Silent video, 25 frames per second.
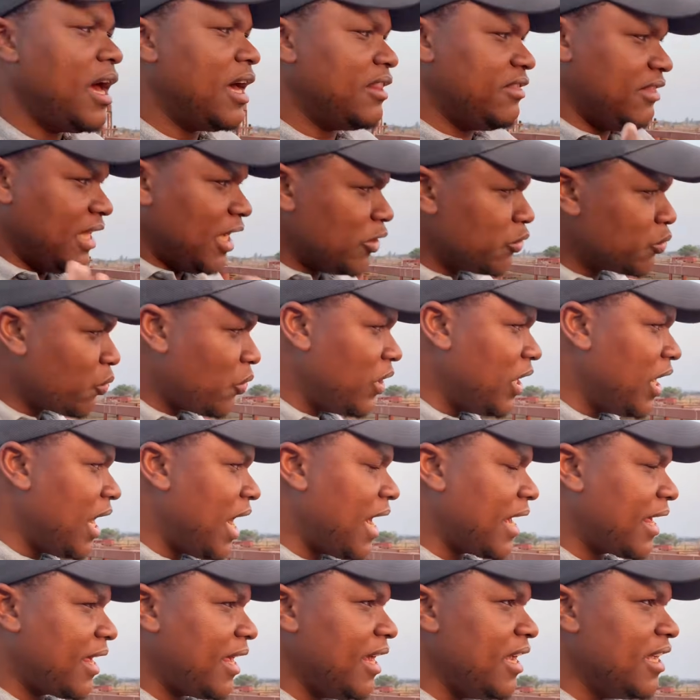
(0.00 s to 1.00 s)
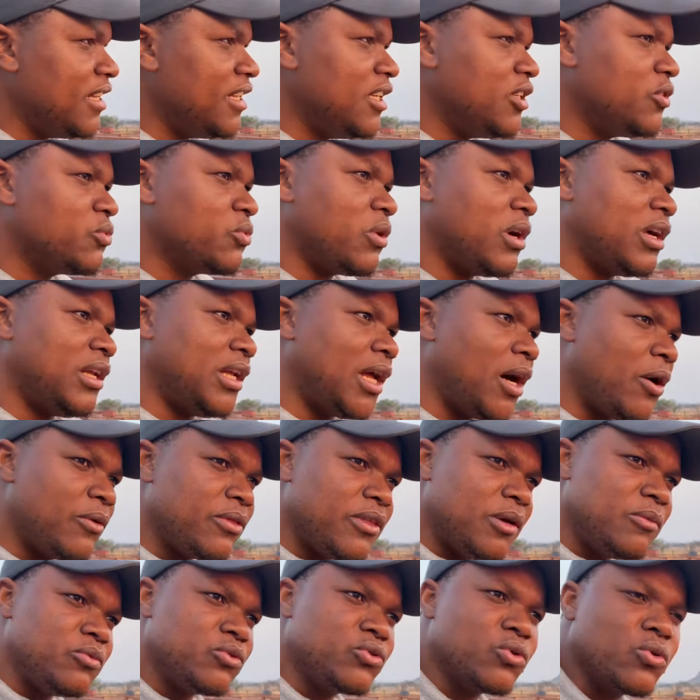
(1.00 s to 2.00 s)
That way again, it will allow
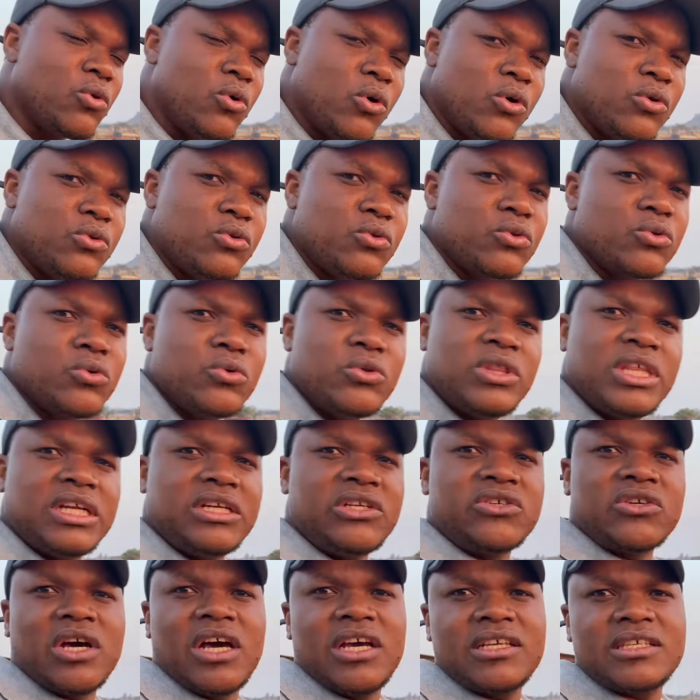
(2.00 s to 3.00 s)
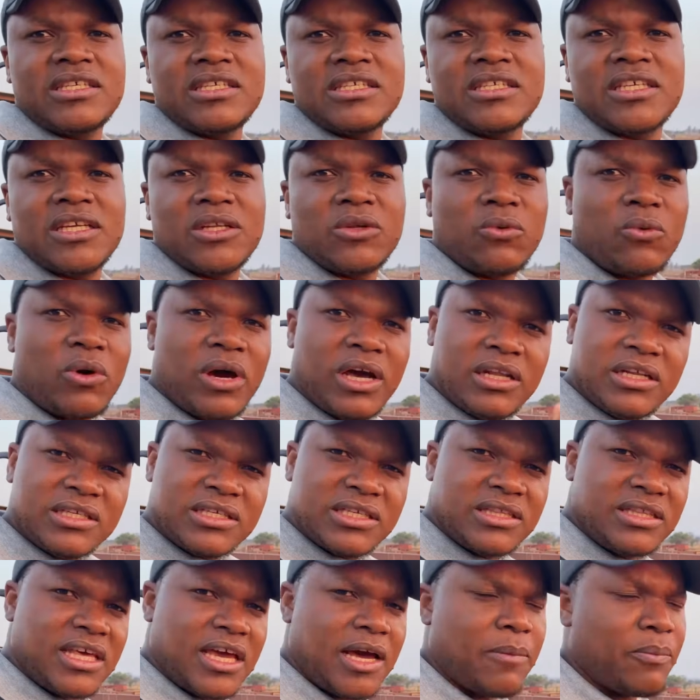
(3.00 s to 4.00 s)
them to go through the dry season
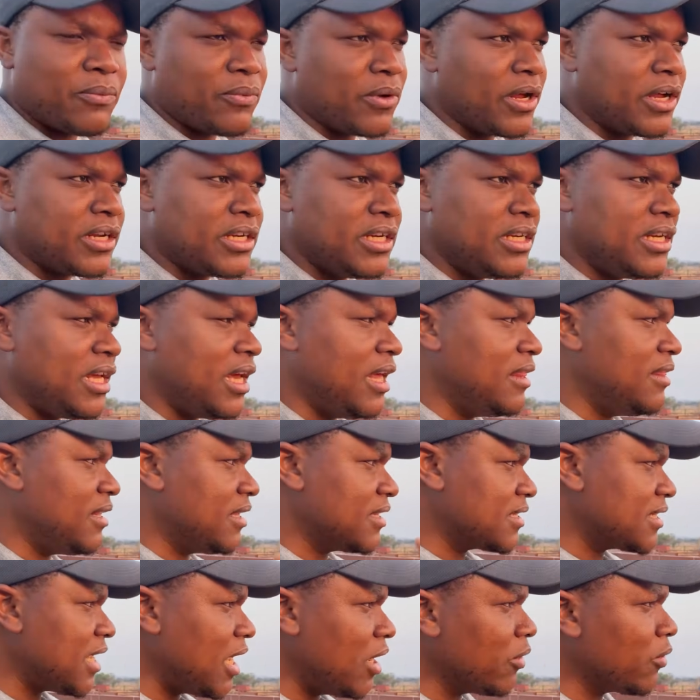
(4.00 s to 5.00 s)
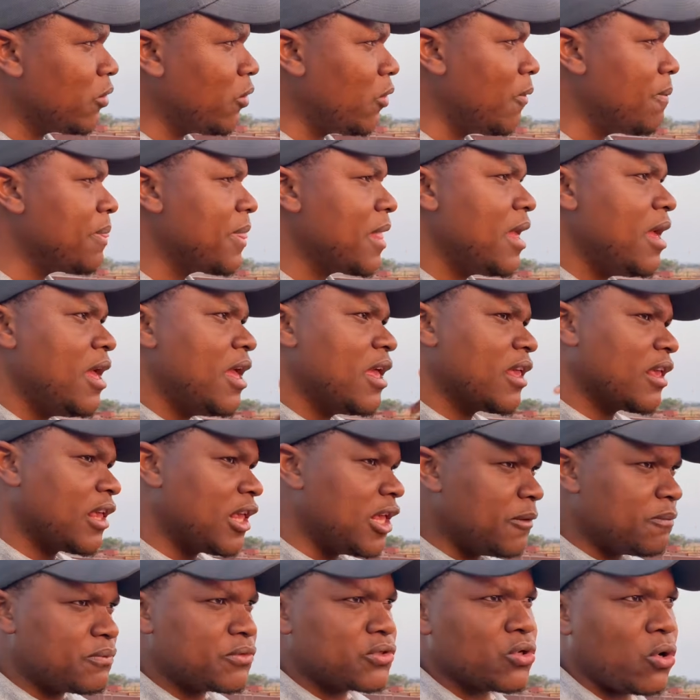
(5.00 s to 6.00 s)
whilst they are pregnant, and the cycle
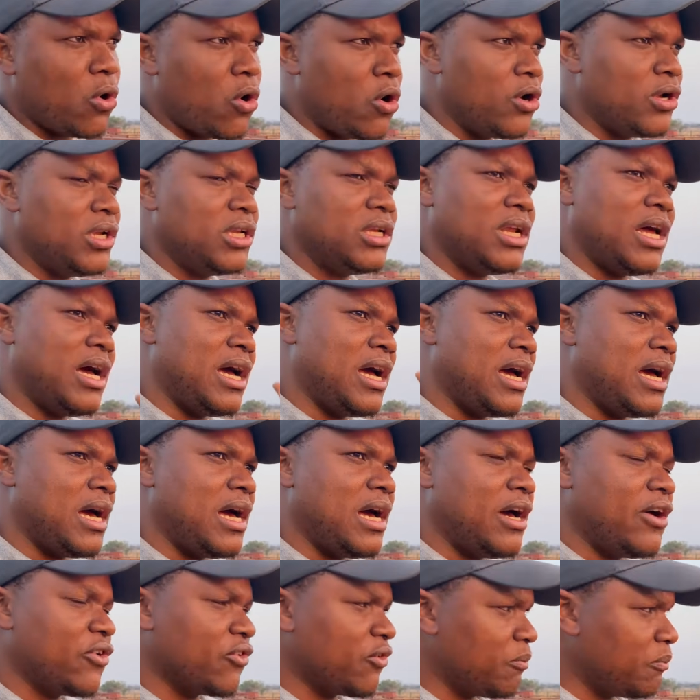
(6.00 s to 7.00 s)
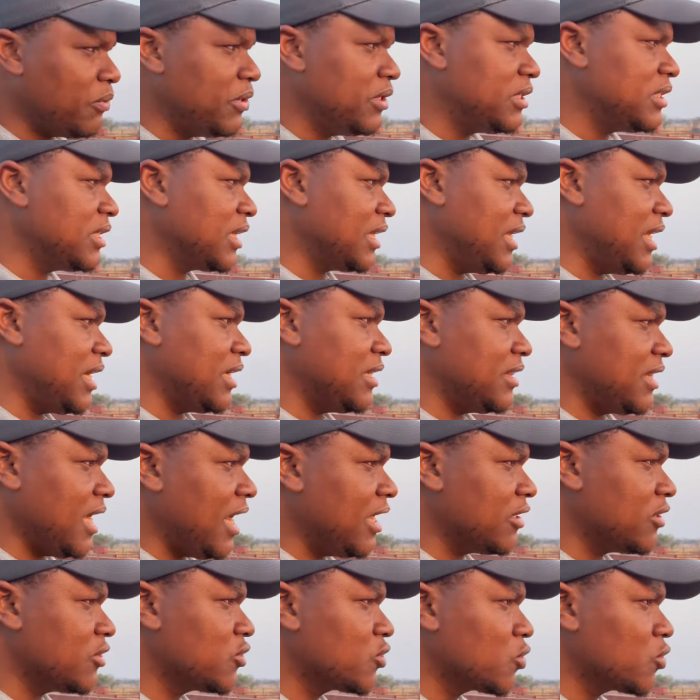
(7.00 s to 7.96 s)
keeps on repeating like that.